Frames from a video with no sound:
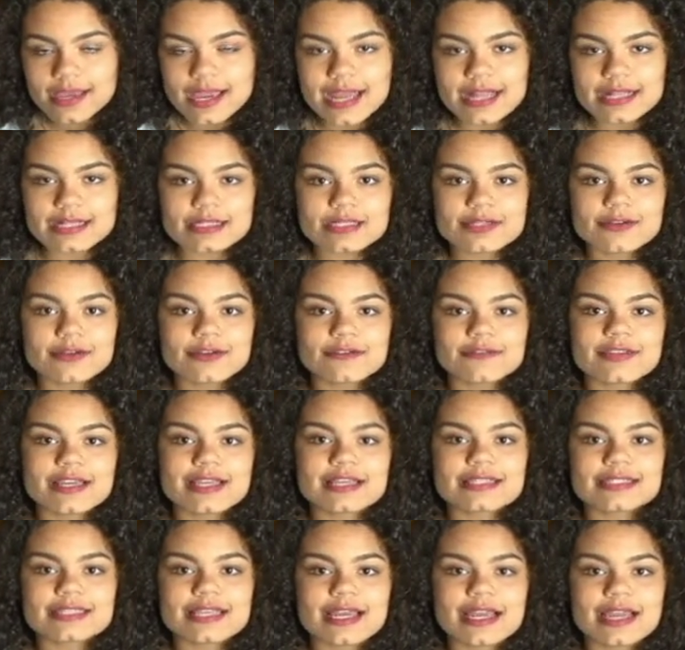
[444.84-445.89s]
And so if
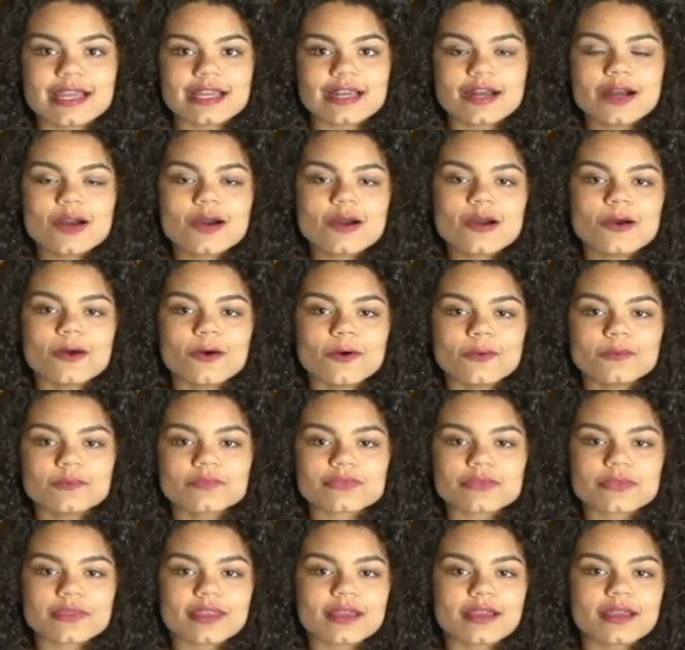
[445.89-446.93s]
they say, oh,
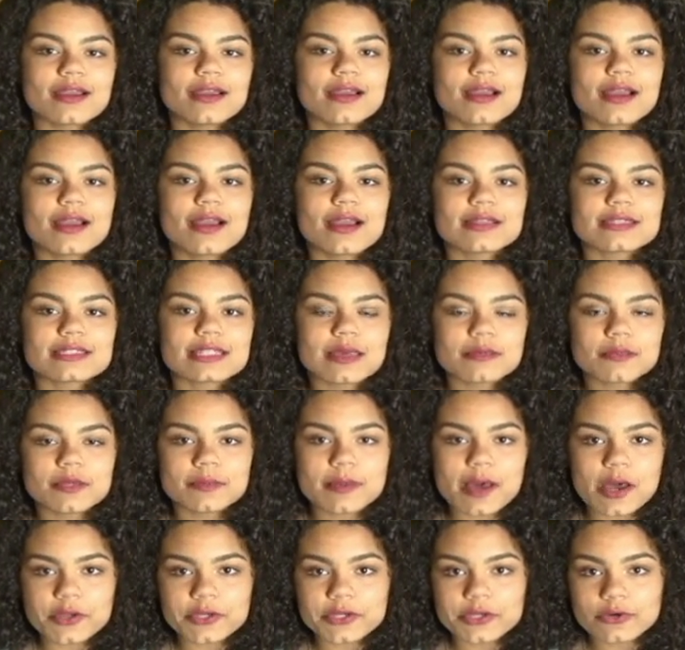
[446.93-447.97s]
tell me
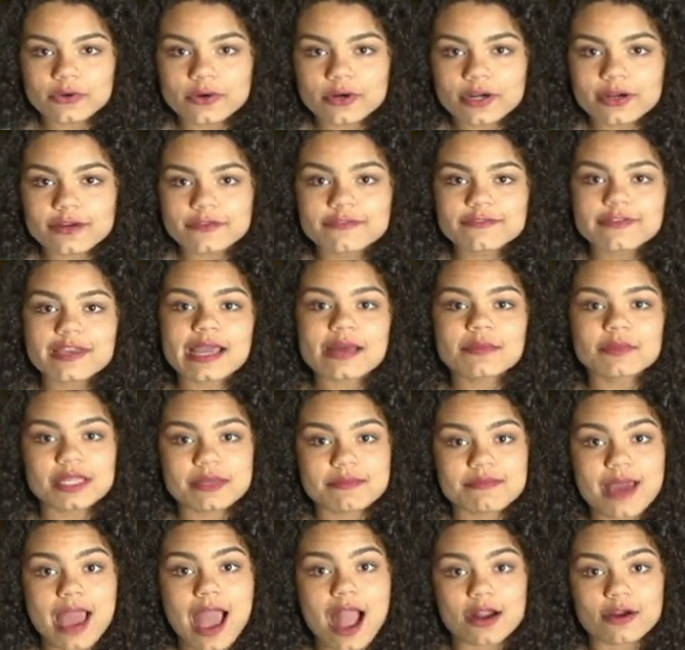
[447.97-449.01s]
about your family
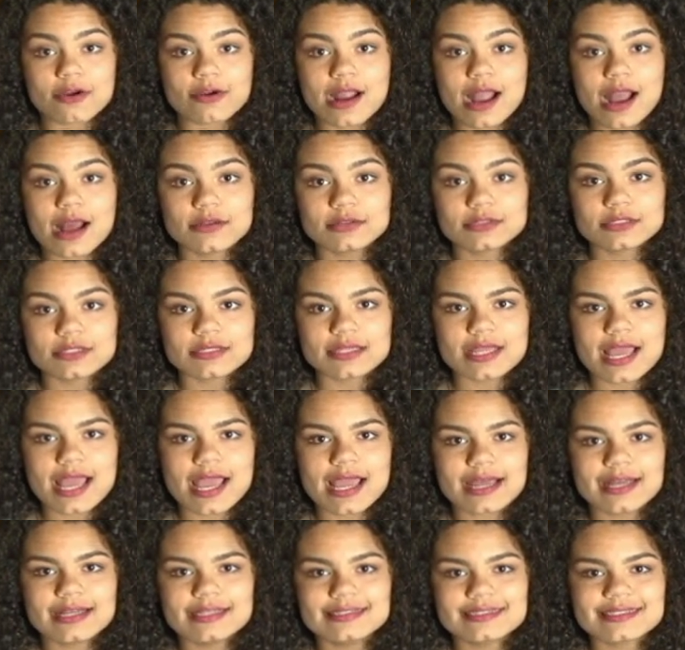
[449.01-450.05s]
background,
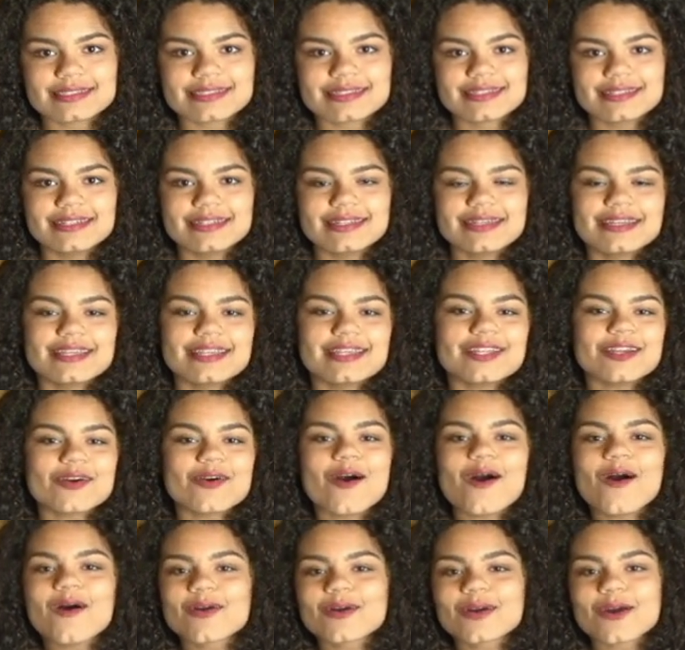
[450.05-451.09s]
and you
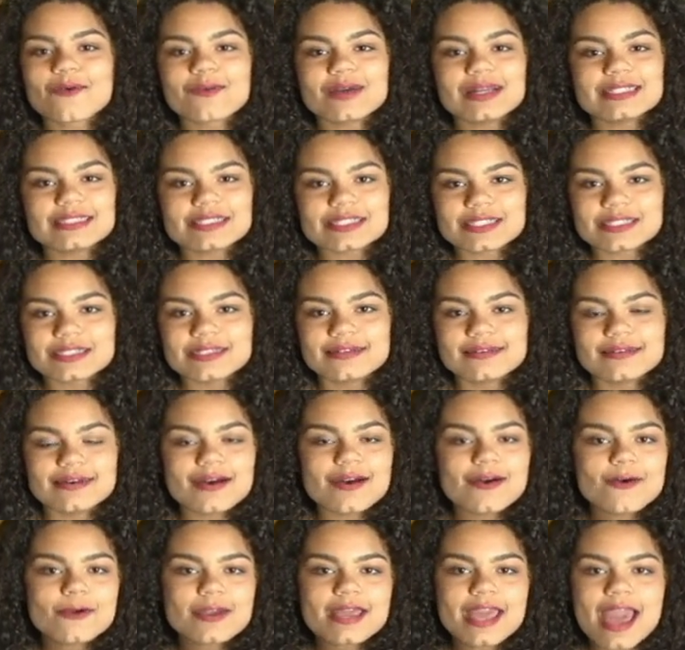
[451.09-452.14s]
know, I'll go into,
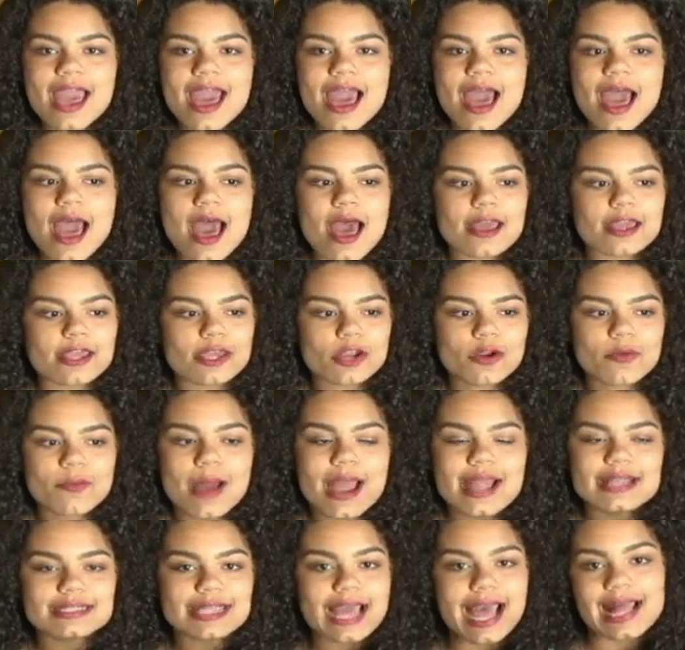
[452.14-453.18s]
oh yeah, you know,
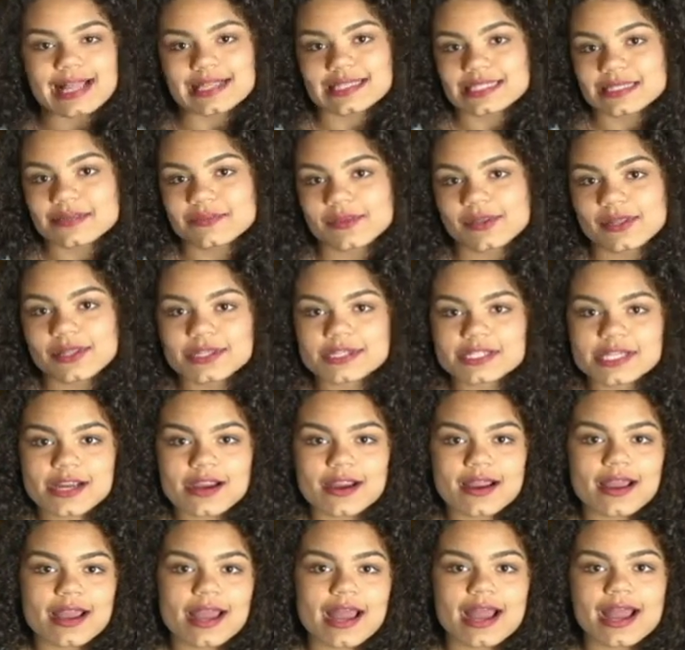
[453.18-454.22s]
my dad's in the
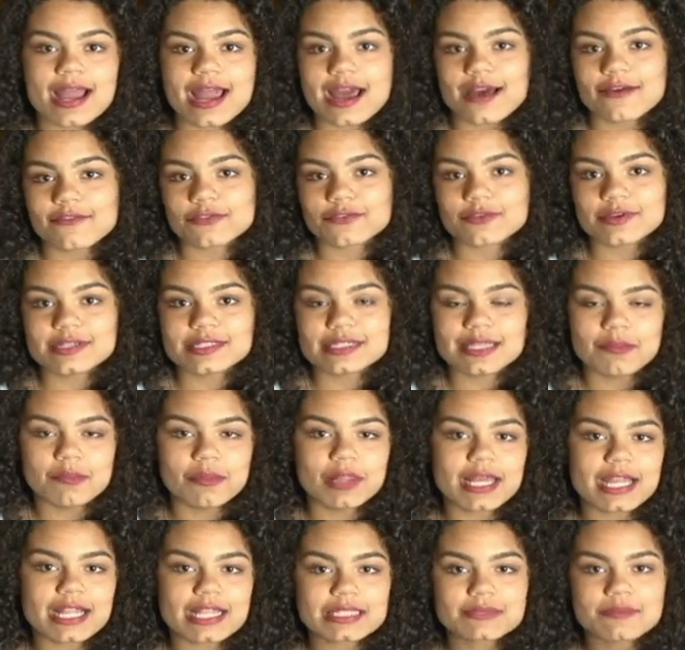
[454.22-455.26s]
military, I have three
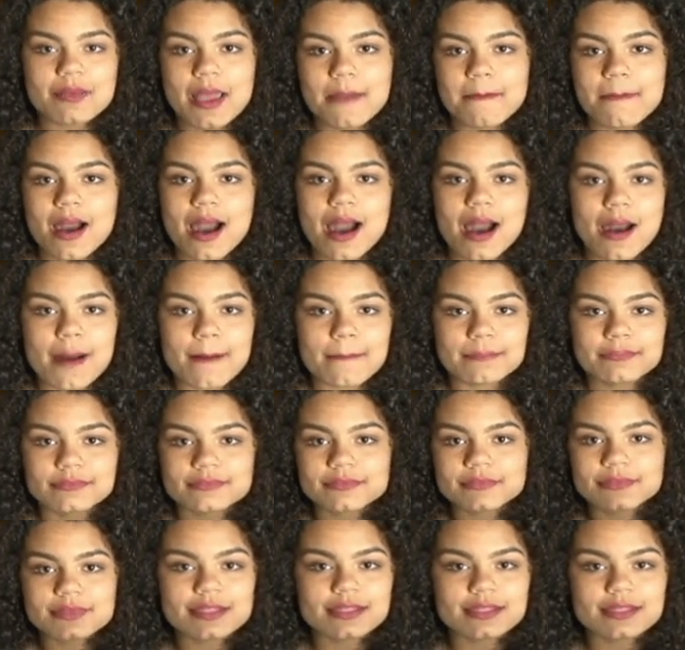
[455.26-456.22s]
siblings, my mom